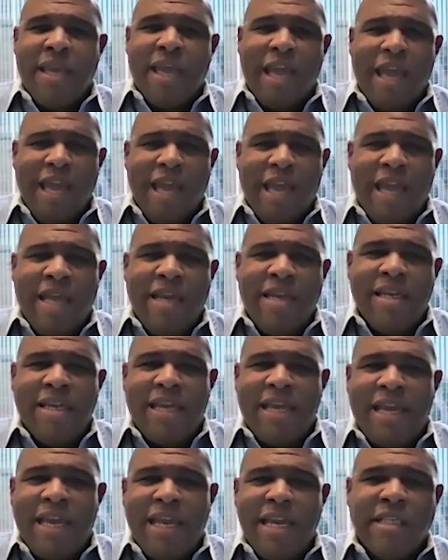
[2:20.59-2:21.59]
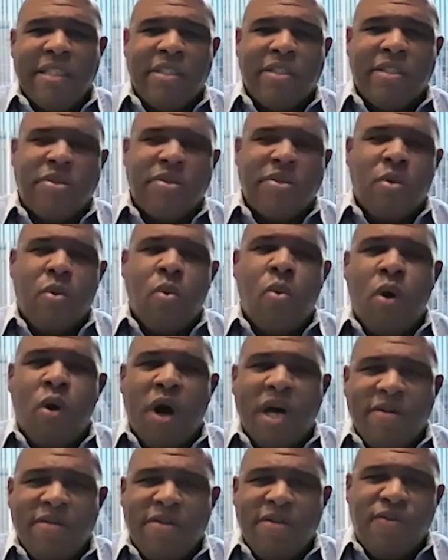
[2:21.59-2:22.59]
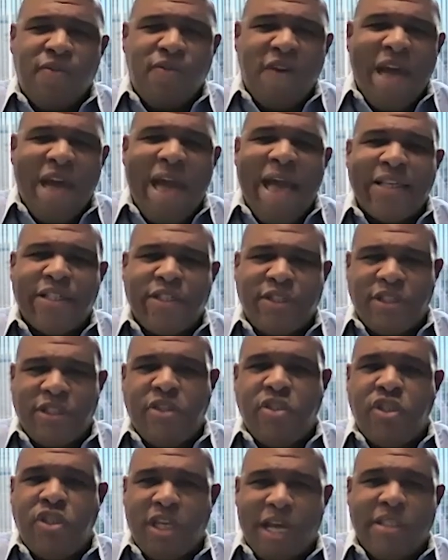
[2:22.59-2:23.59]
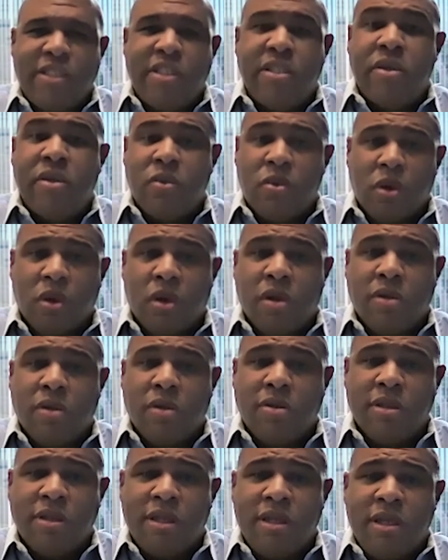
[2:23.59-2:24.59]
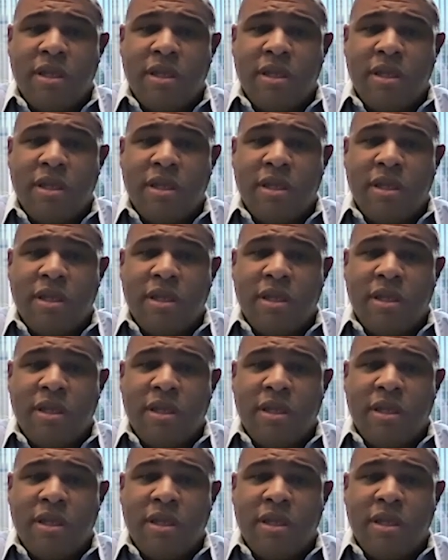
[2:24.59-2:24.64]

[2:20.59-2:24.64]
And it is one of the fastest jets in the world.